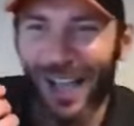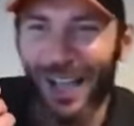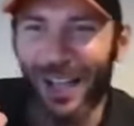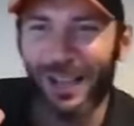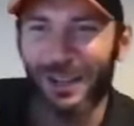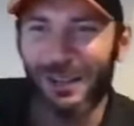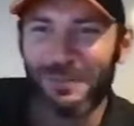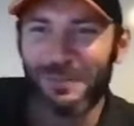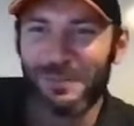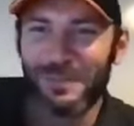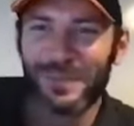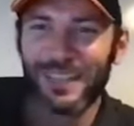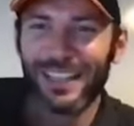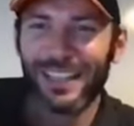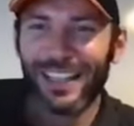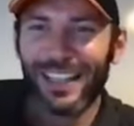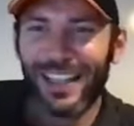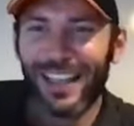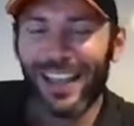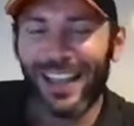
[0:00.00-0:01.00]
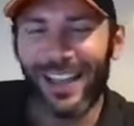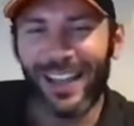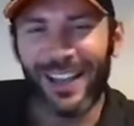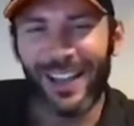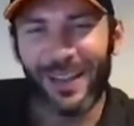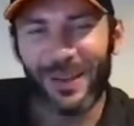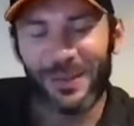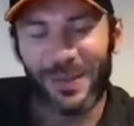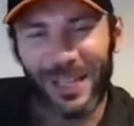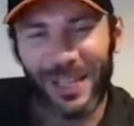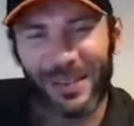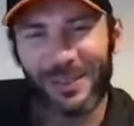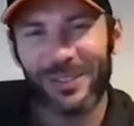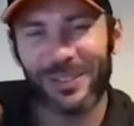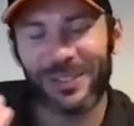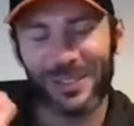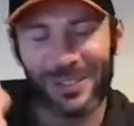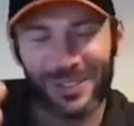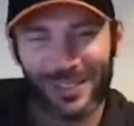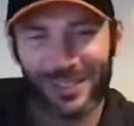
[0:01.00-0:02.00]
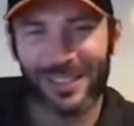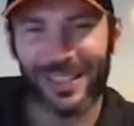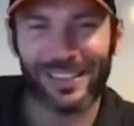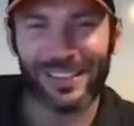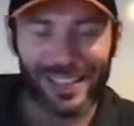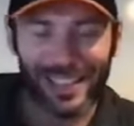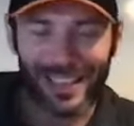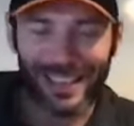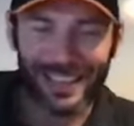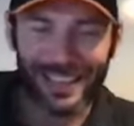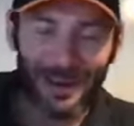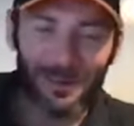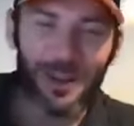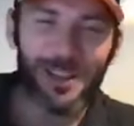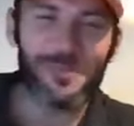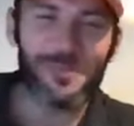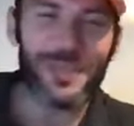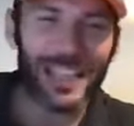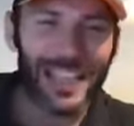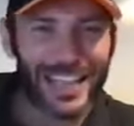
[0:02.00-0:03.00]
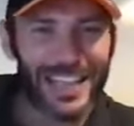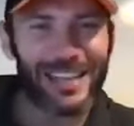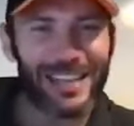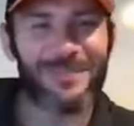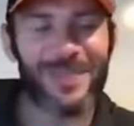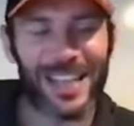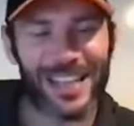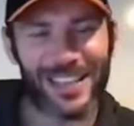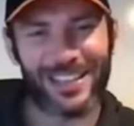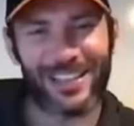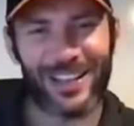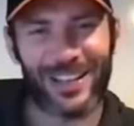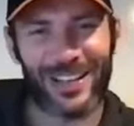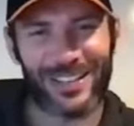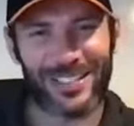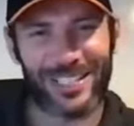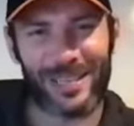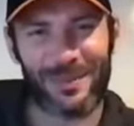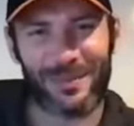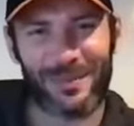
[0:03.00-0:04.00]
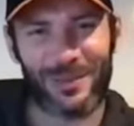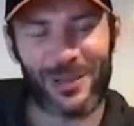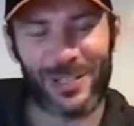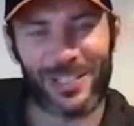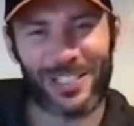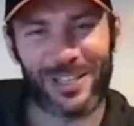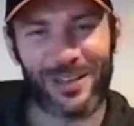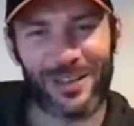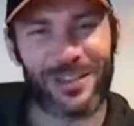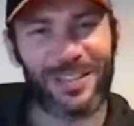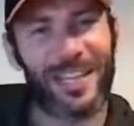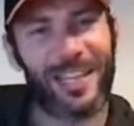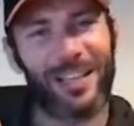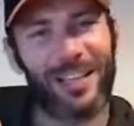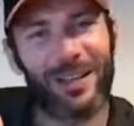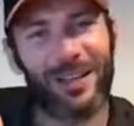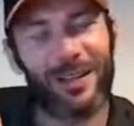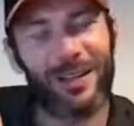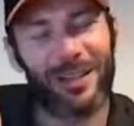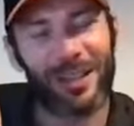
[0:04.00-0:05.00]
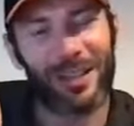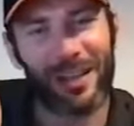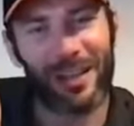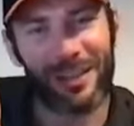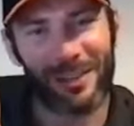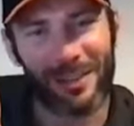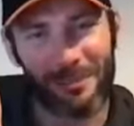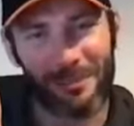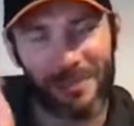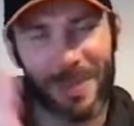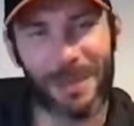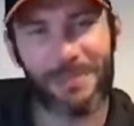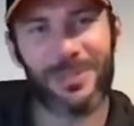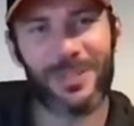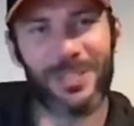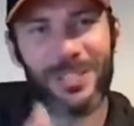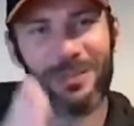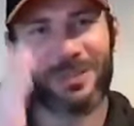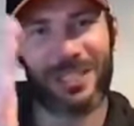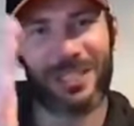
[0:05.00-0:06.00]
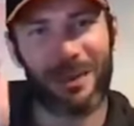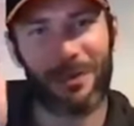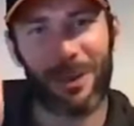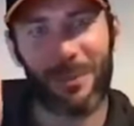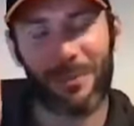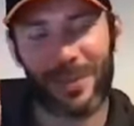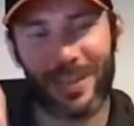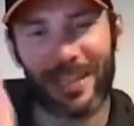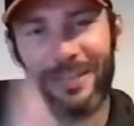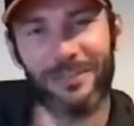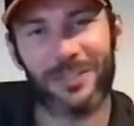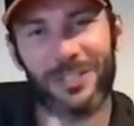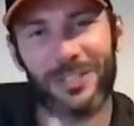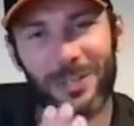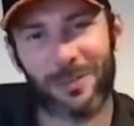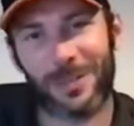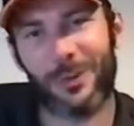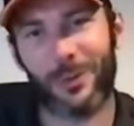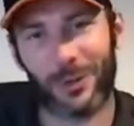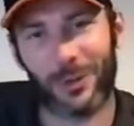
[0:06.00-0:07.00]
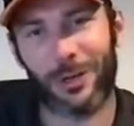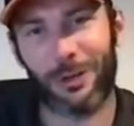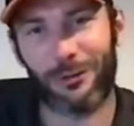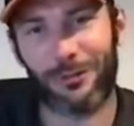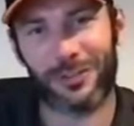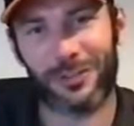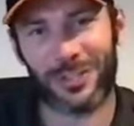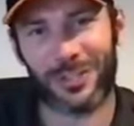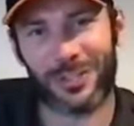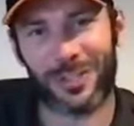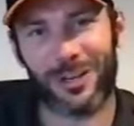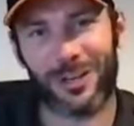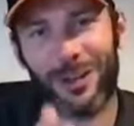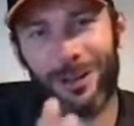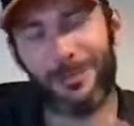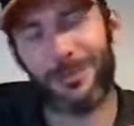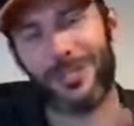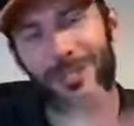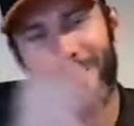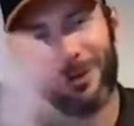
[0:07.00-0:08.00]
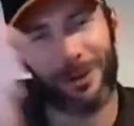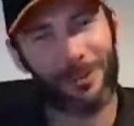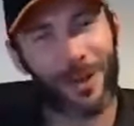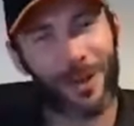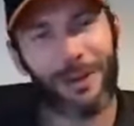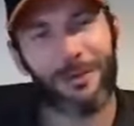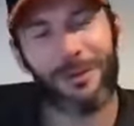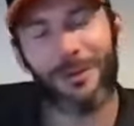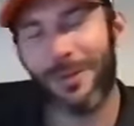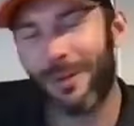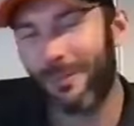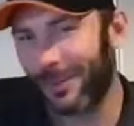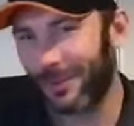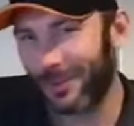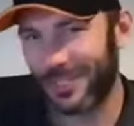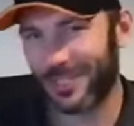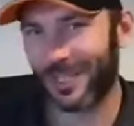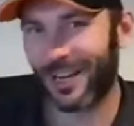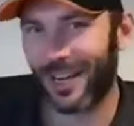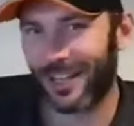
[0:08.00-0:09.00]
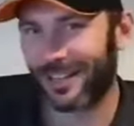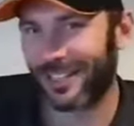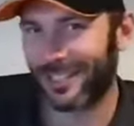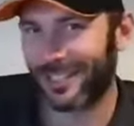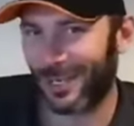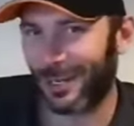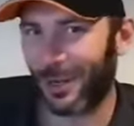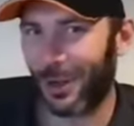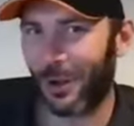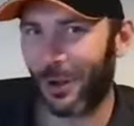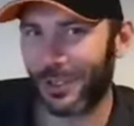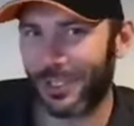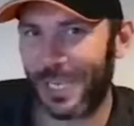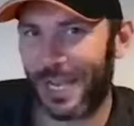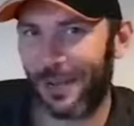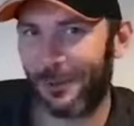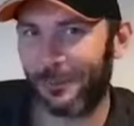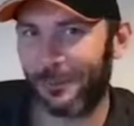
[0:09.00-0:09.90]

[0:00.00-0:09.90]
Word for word: Um, uh, they won't be inmate cards anymore, I don't think. The, the membership scheme, I believe, is going to be called the Officers Club. So you might remember that we started this in lockdown.